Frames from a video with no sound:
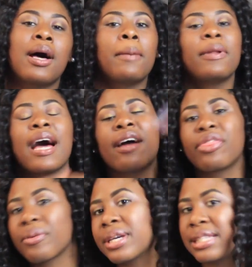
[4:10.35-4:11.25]

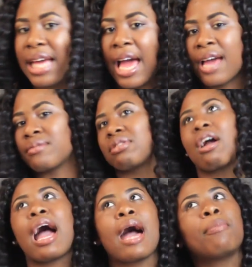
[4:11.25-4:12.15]
applied 3 times, or
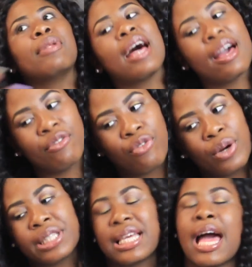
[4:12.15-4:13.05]
I applied
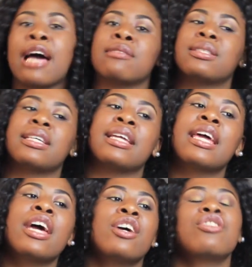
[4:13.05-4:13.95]
4 times,
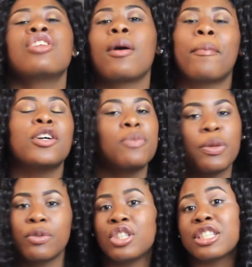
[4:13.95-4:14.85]
and you know, most
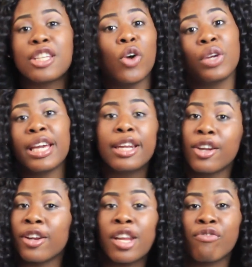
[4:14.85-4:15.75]
people just don't get
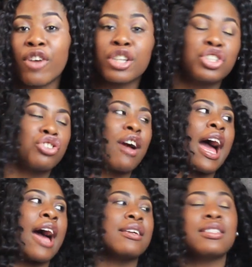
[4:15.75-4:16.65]
it on their first
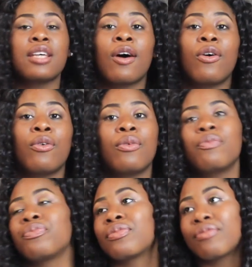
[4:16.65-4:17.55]
try.
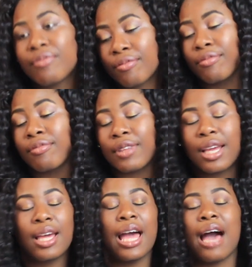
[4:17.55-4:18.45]
So
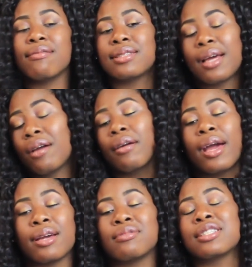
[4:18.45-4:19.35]
I was like,
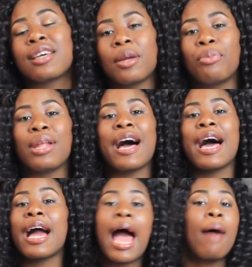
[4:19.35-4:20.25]
okay, I'm just gonna
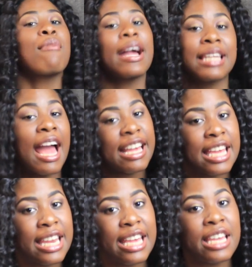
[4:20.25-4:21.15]
apply. I might not
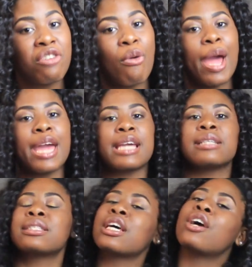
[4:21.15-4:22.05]
get it
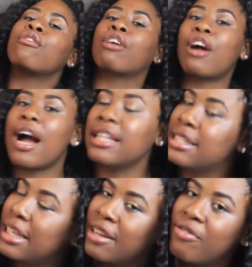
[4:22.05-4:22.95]
anyways,
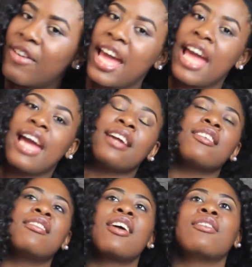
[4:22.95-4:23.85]
regardless of the fact,
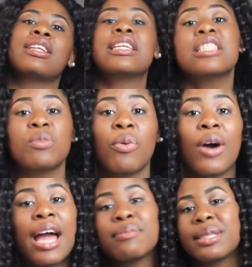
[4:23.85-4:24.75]
you know, at this
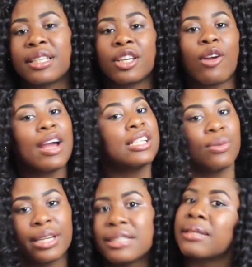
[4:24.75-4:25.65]
point I'm set to
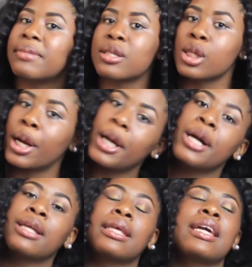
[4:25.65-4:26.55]
graduate a semester
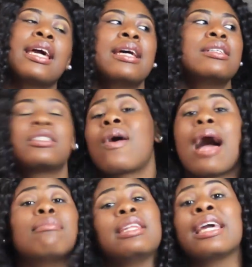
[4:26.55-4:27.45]
early, so
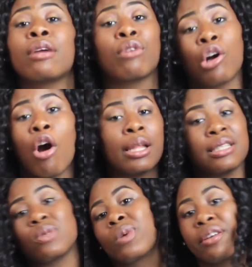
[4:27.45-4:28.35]
I'm lit
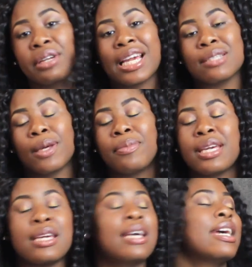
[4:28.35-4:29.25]
regardless, whatever the case may
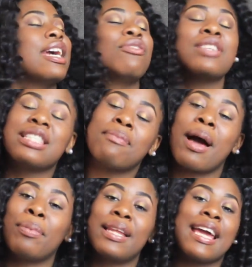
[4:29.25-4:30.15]
be. If it's in
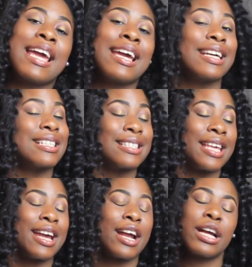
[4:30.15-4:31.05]
my plan, it's
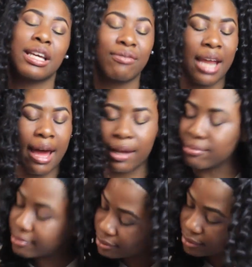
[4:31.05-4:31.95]
there. If not,
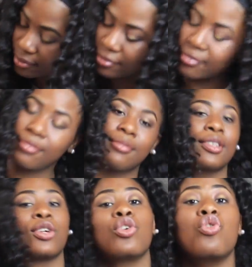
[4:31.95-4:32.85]

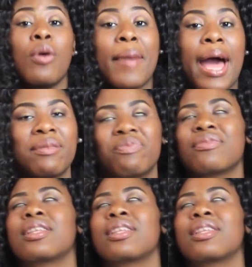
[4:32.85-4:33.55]
who am I?